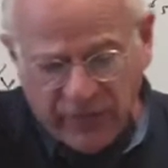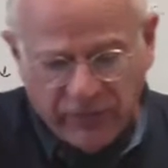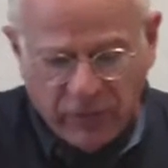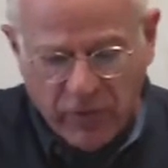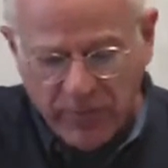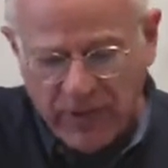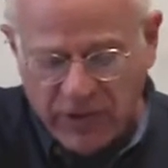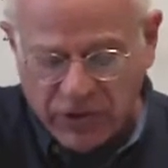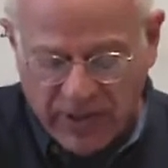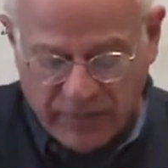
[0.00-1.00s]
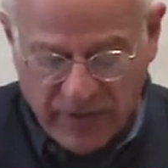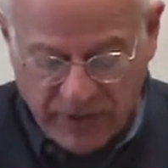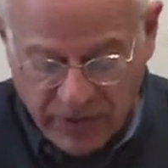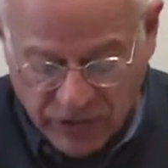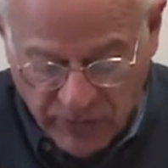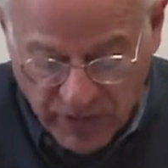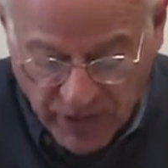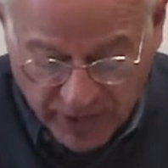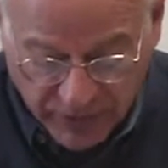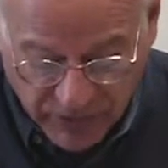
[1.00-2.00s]
firm, in each and every industry
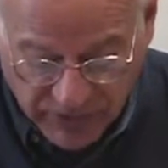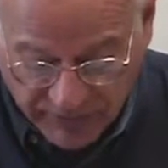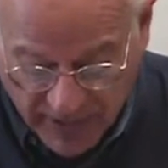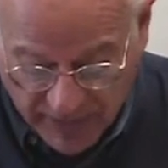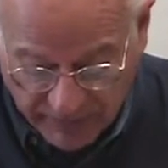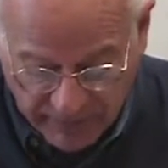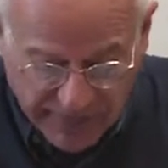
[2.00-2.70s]
in order to survive.